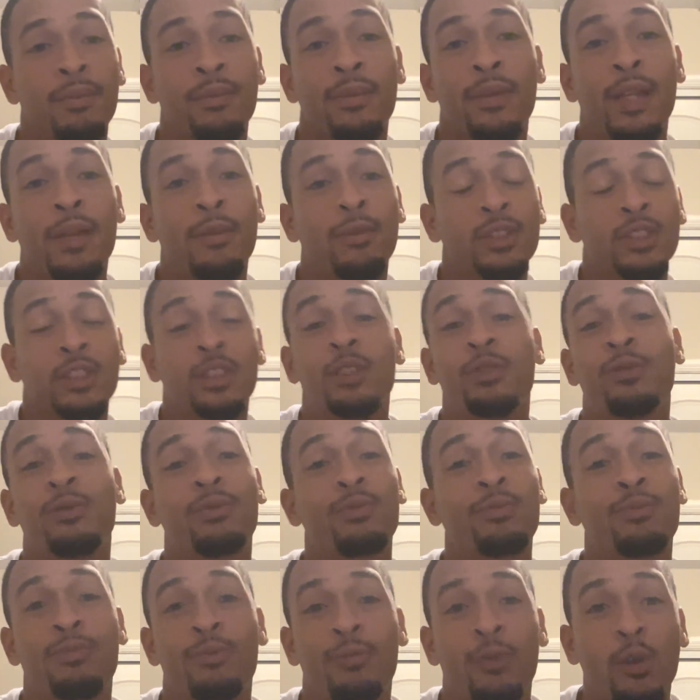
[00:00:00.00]
it was just
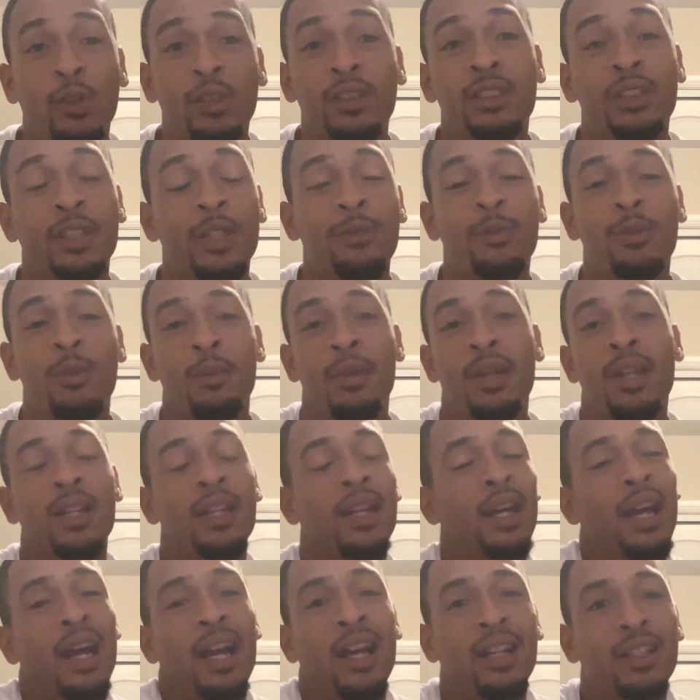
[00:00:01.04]
fortunate for me that
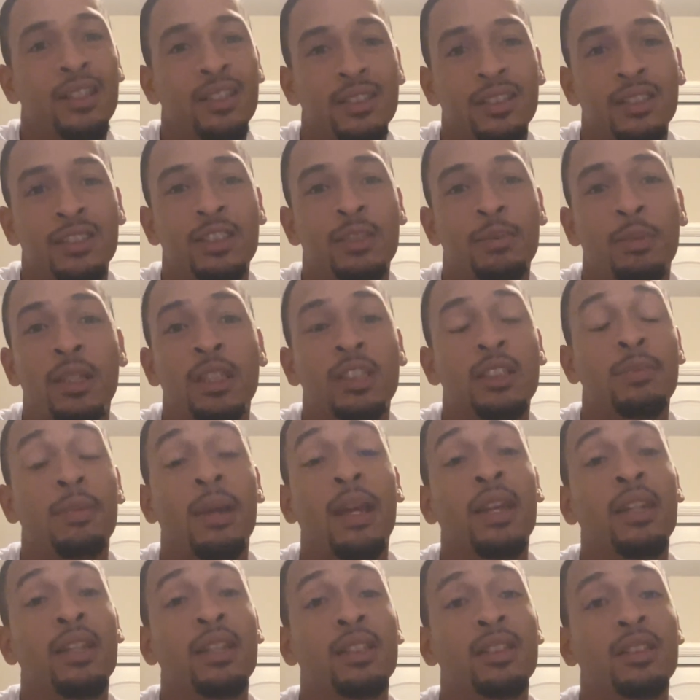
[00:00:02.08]
I could just speak
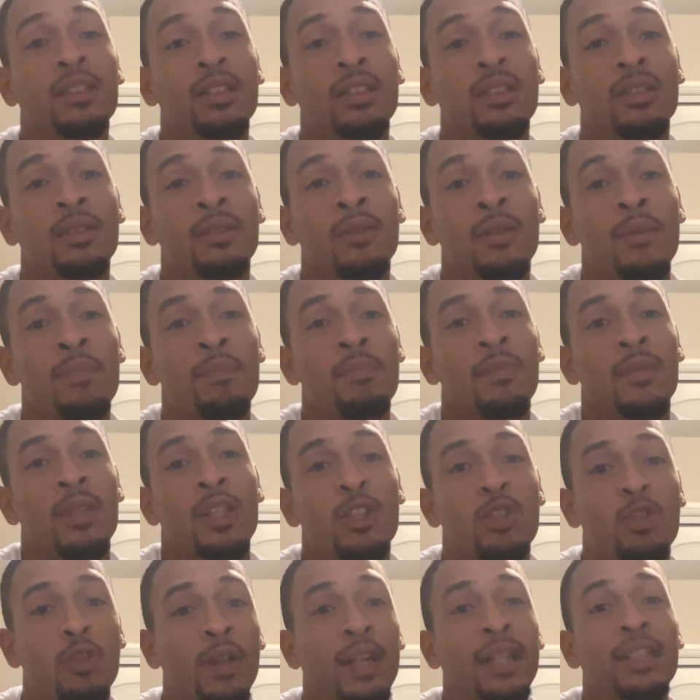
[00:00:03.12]
Spanish and
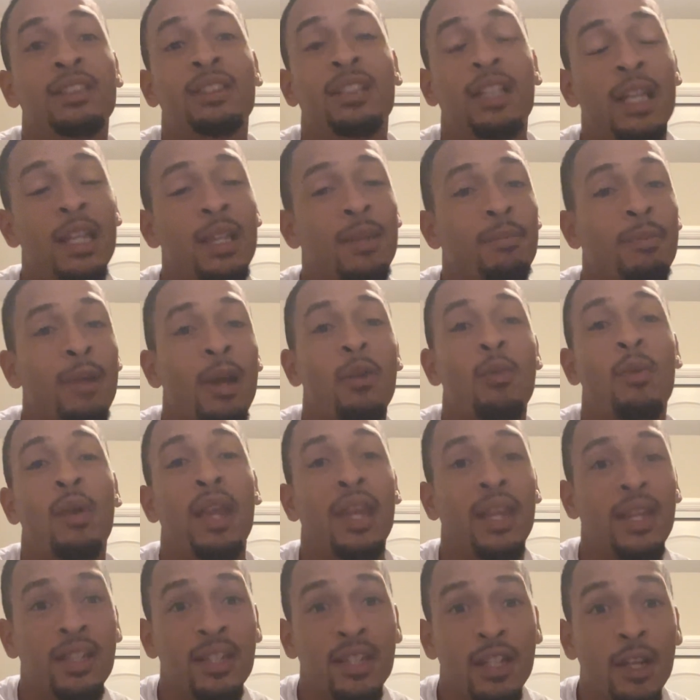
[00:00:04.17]
translate my
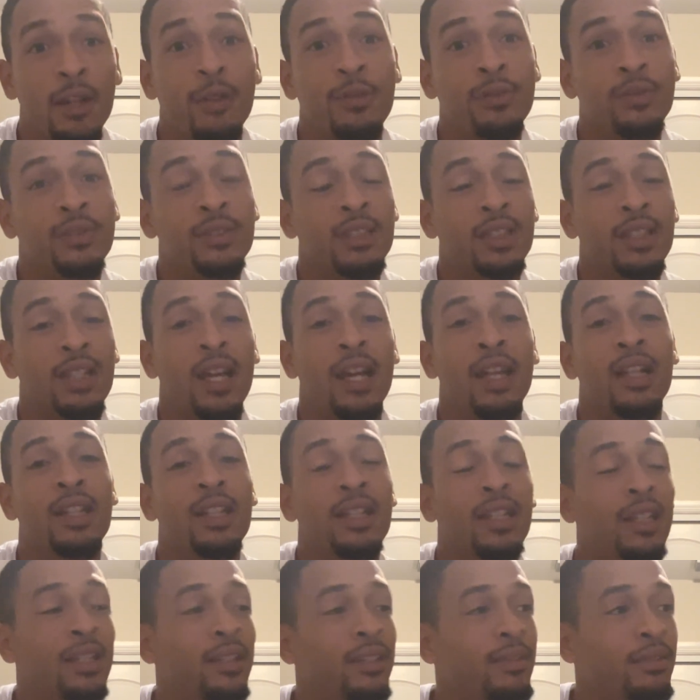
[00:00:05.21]
way enough to kind of
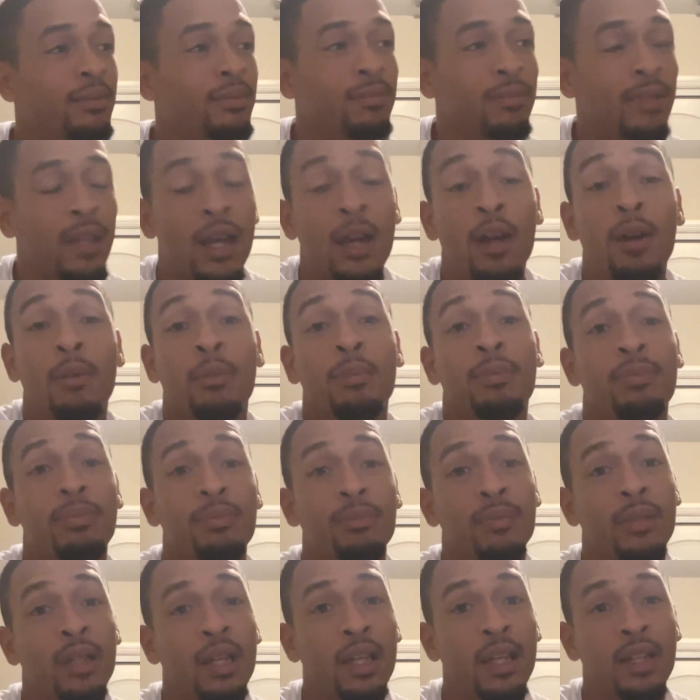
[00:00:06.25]
help.
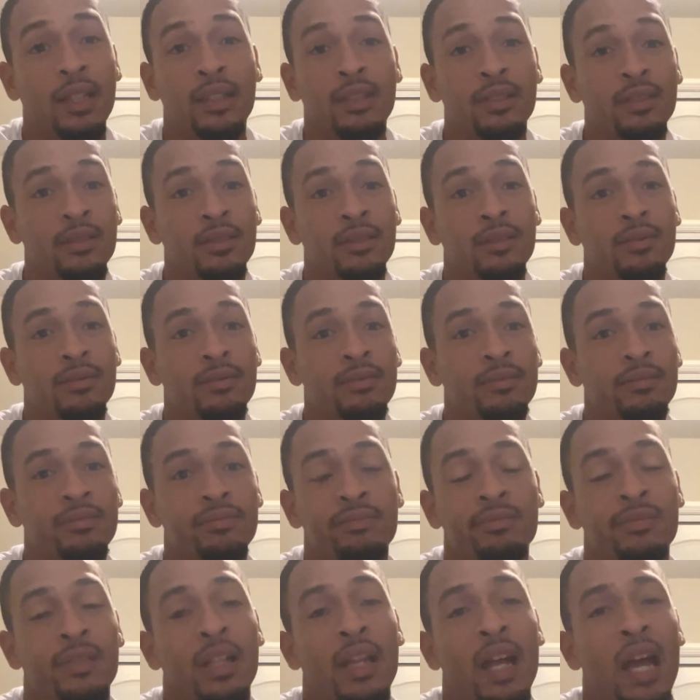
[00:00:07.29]
And
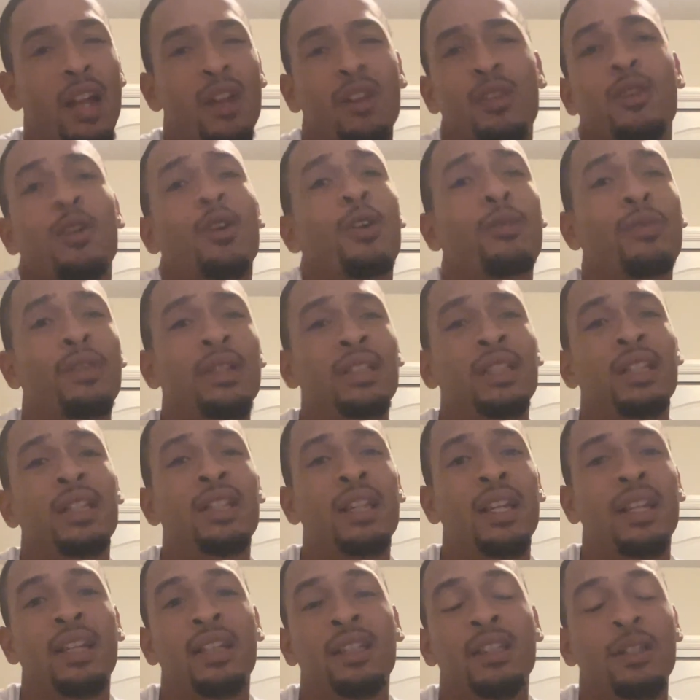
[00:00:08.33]
I don't know if it did
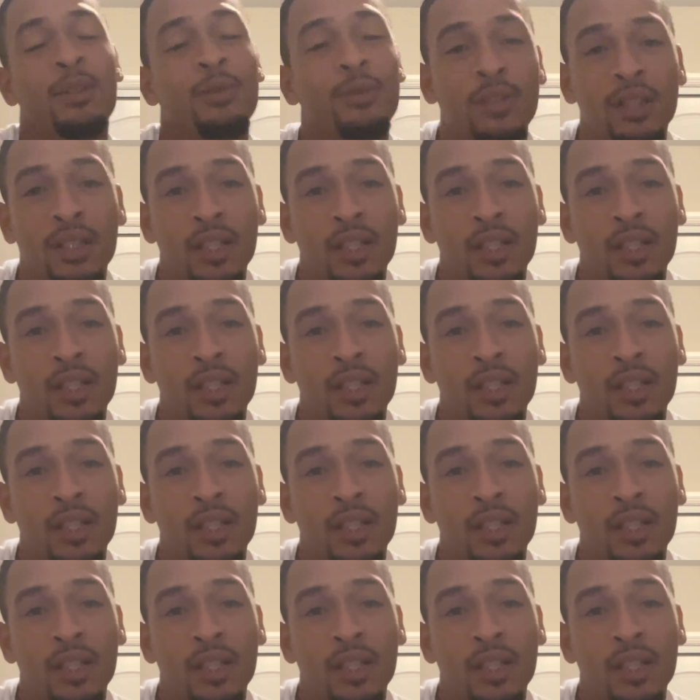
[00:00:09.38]
anything for the